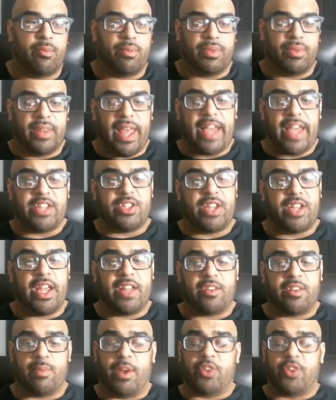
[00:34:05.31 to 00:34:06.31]
Last
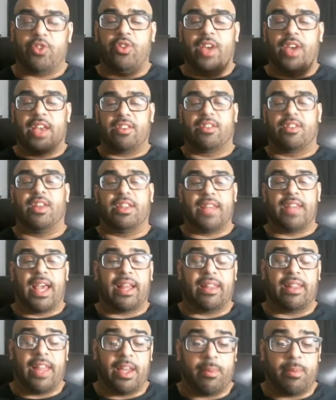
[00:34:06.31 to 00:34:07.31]
chance. Make sure you guys click that
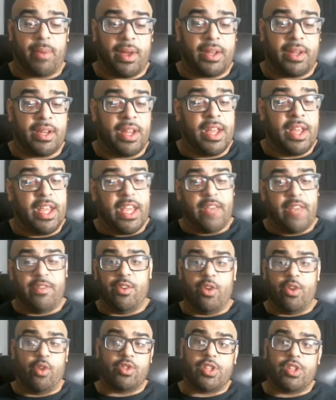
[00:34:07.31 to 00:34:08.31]
like button. If you
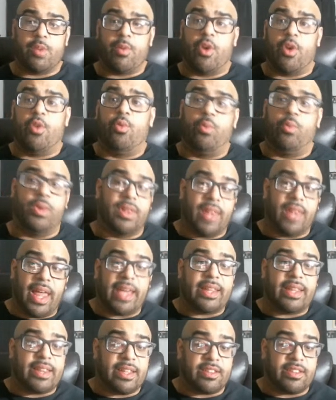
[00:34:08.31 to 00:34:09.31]
know someone who would
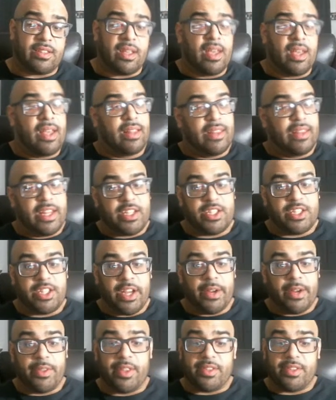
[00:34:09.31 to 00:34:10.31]
like this, let's
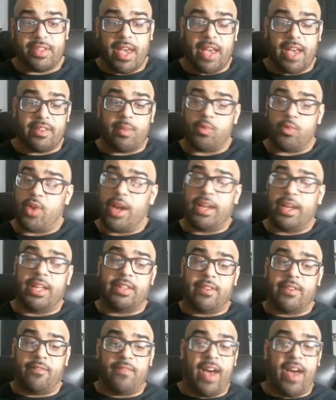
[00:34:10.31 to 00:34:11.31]
share this, guys. I'm trying to get
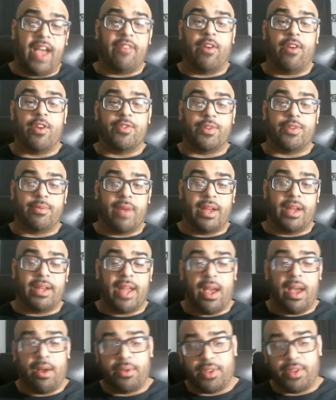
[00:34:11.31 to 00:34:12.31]
to 500 right
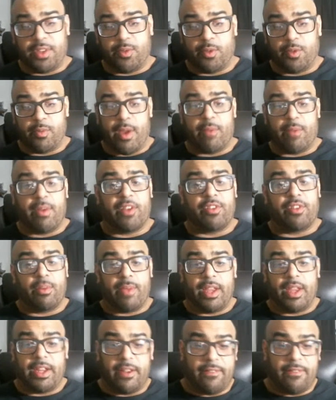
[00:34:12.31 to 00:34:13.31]
now. This was my
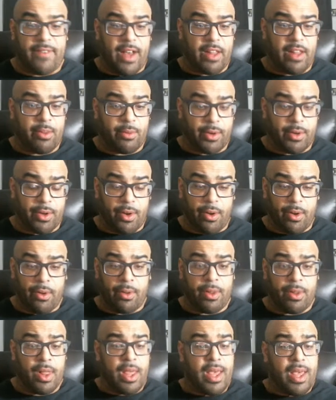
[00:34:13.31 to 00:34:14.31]
WrestleMania follower goal.